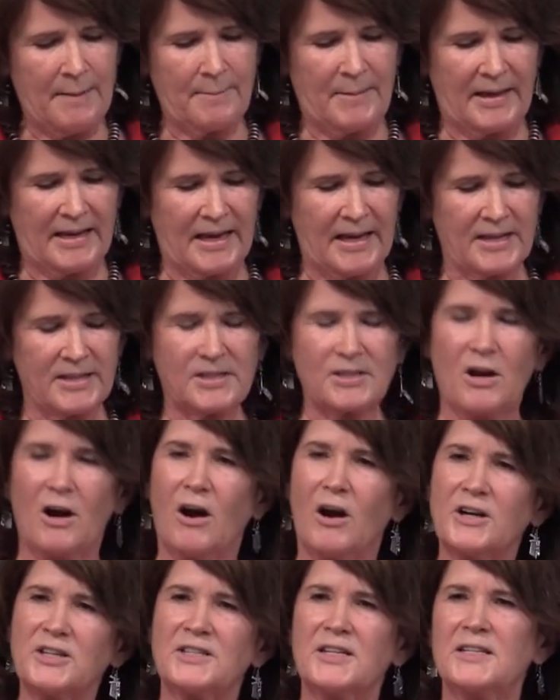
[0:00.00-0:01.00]
because
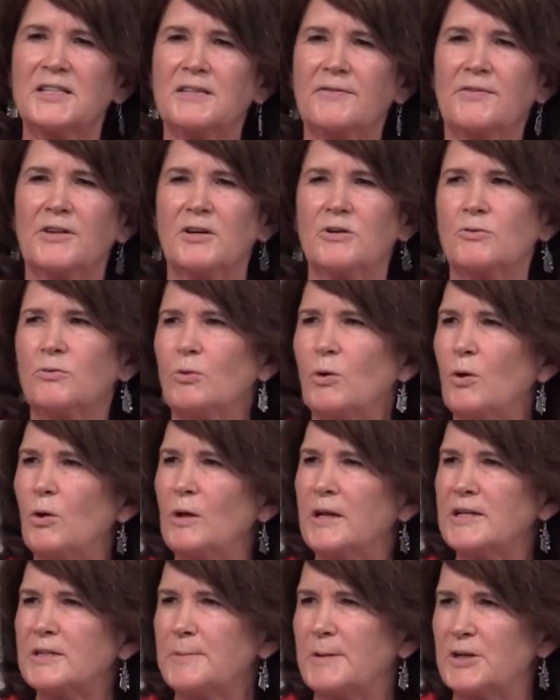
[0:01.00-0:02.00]
our sense of
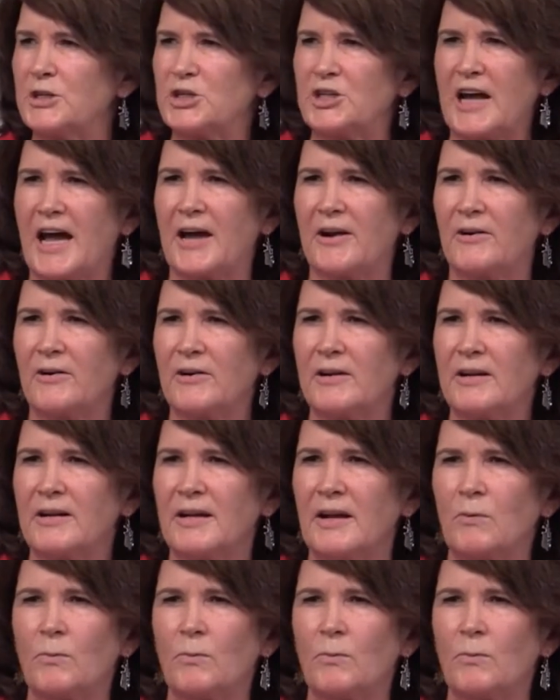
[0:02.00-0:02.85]
control has been shattered,